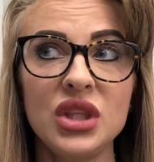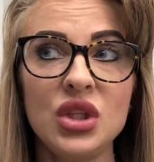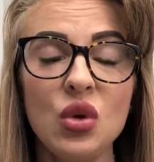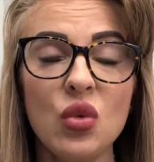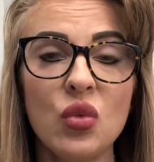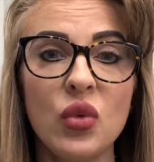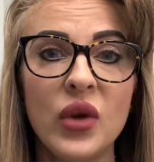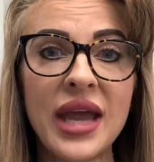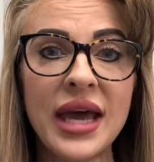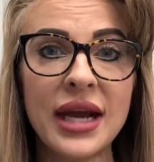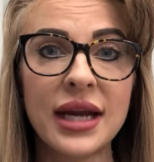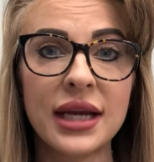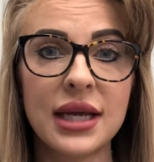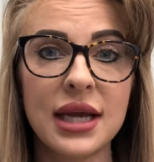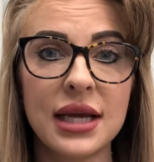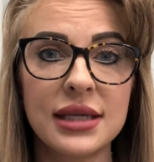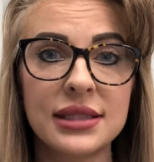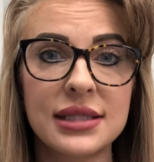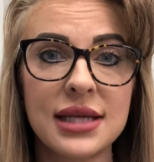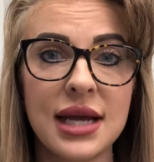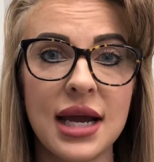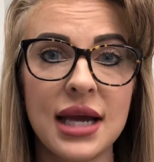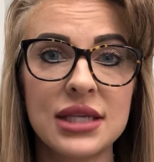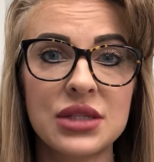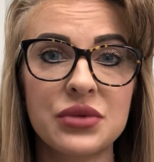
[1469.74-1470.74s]
we had to cut
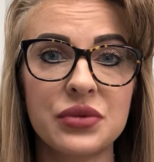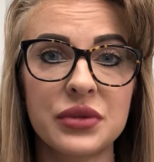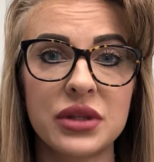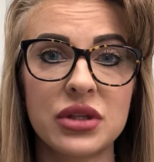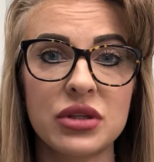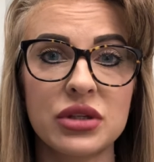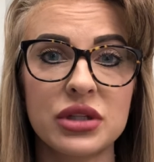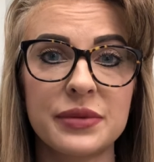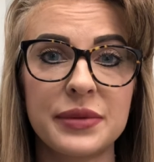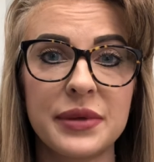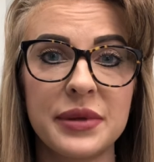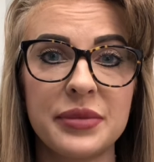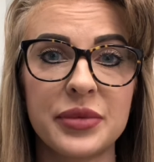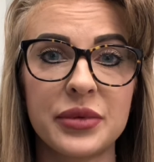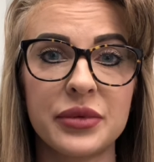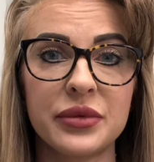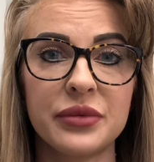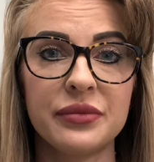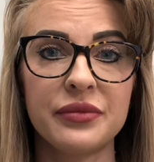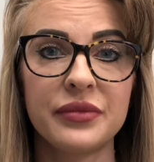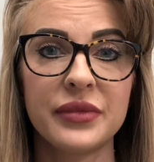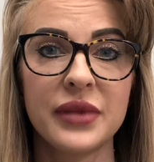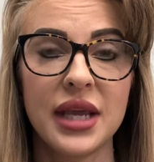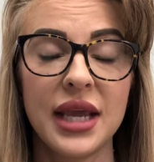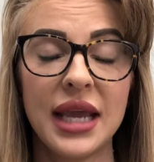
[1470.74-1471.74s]
ties with those people.
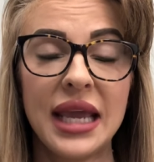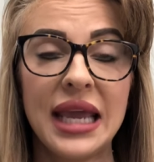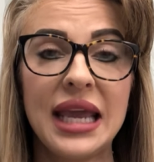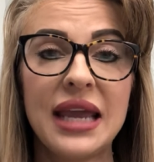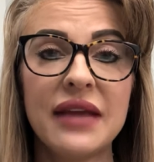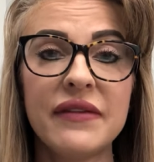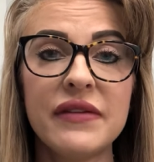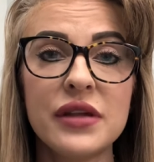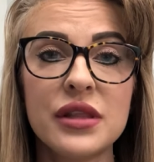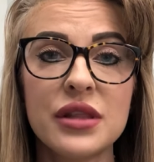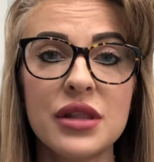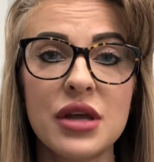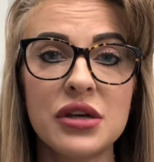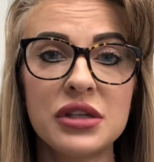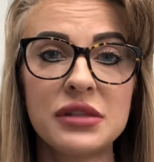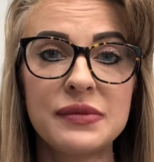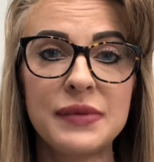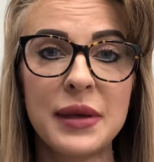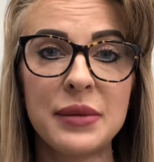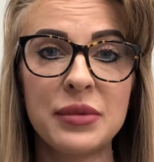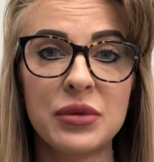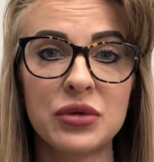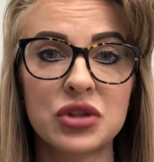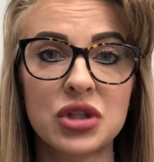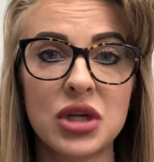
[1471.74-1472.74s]
Even those
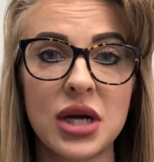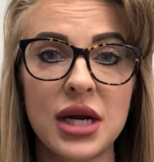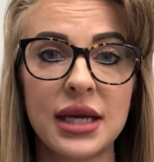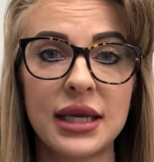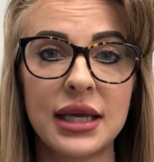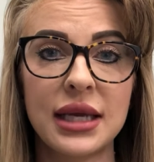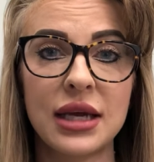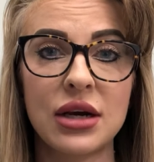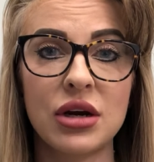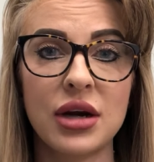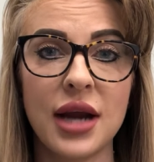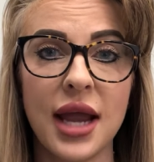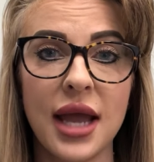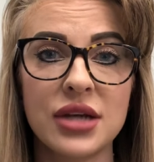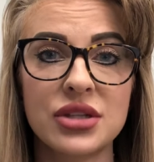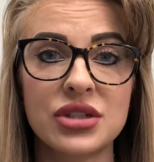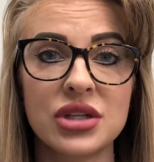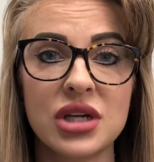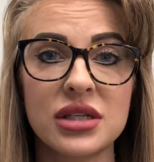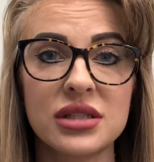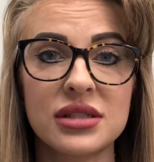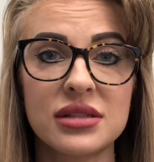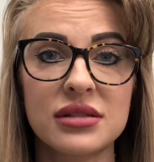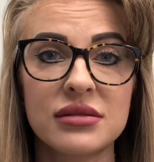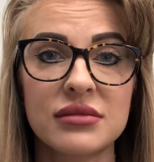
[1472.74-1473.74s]
people try to get our
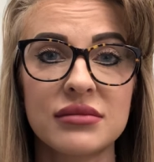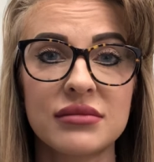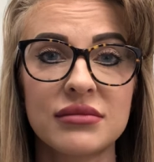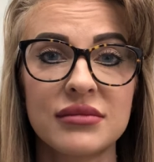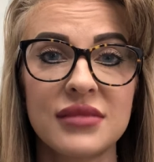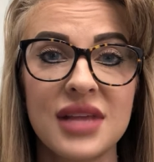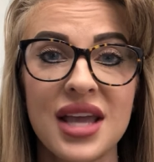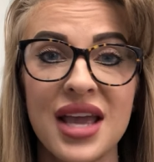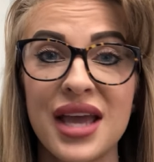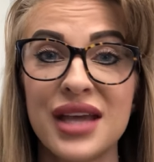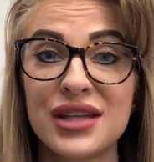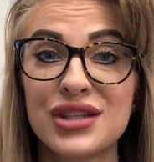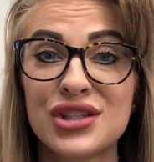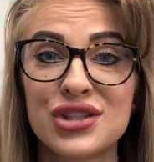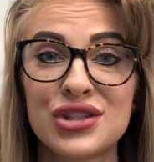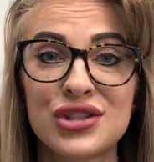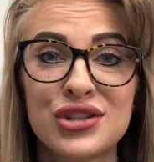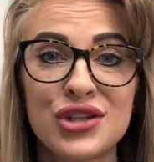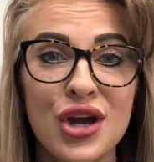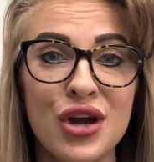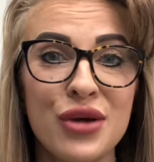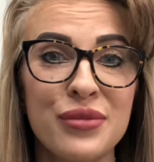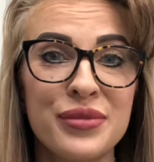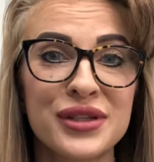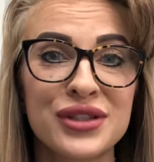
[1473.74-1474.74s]
address.
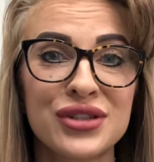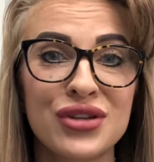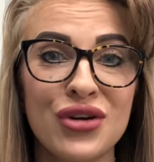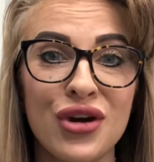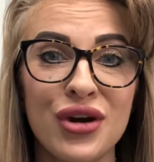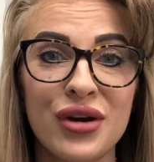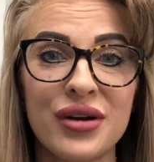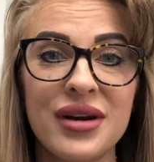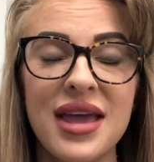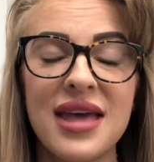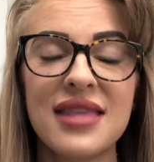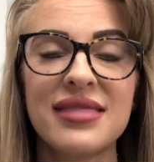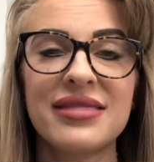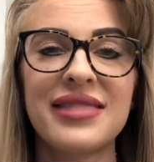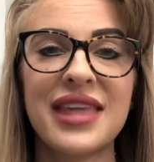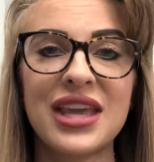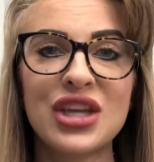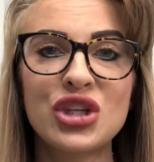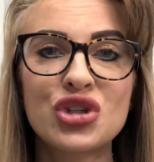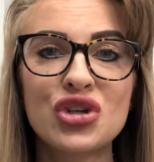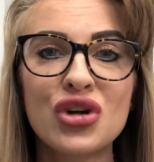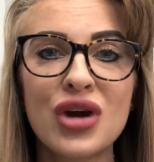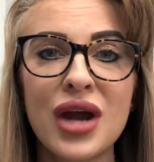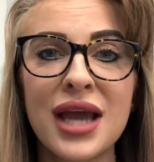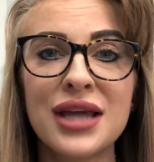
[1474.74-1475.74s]
So bizarre. They
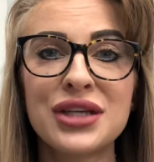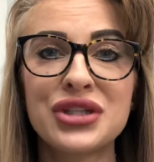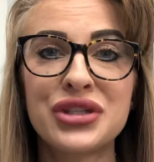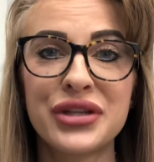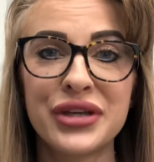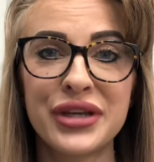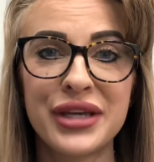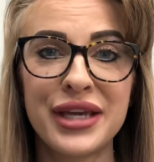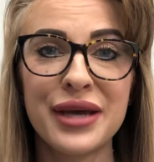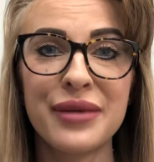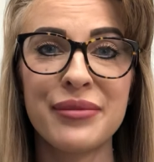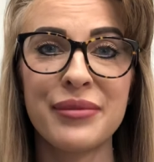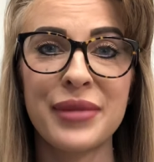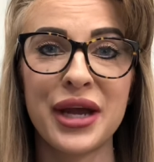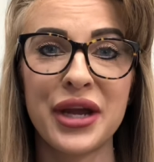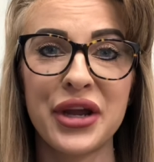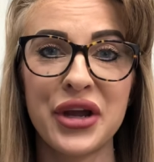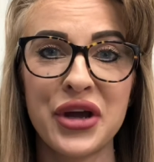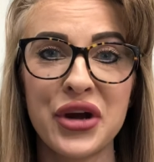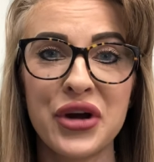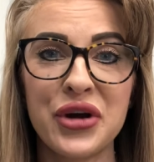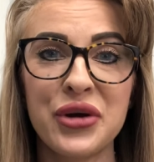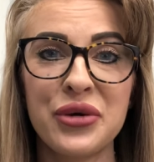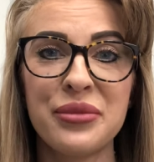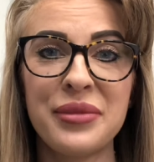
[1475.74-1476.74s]
tried to get my
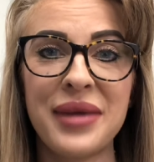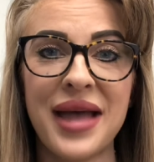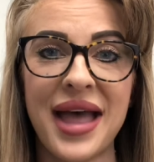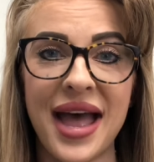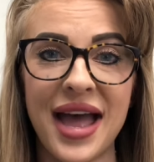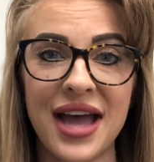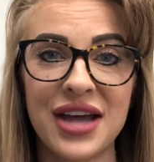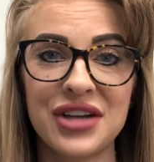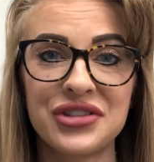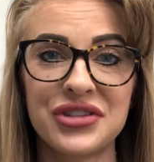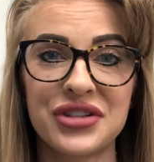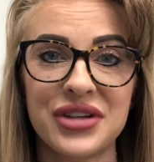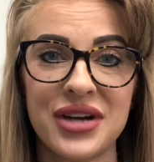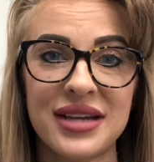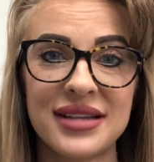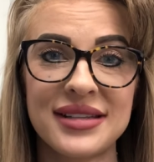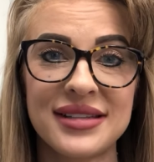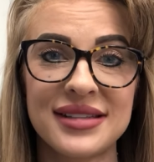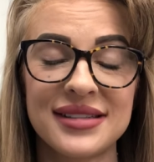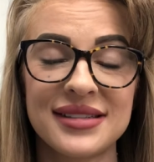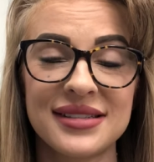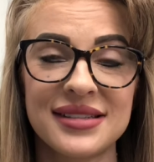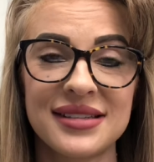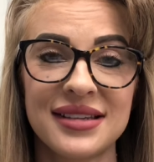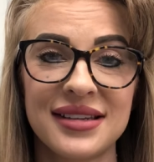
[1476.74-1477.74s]
home
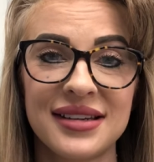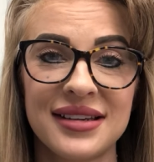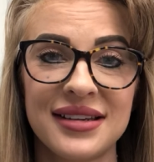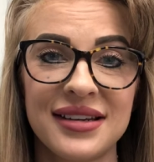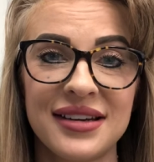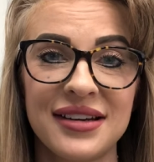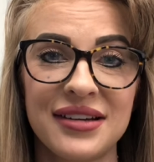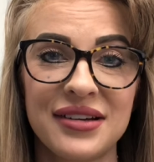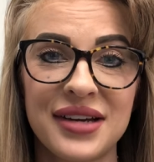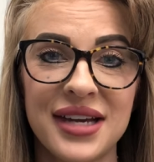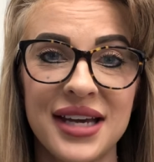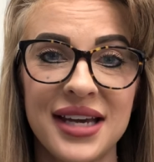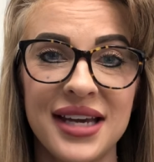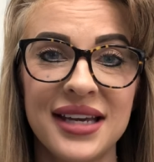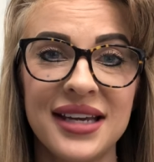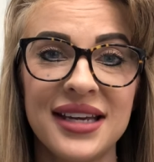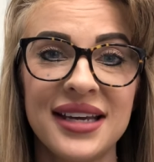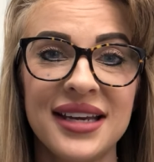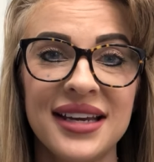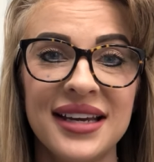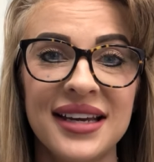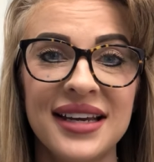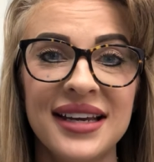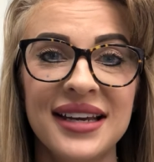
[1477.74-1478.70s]
address, okay,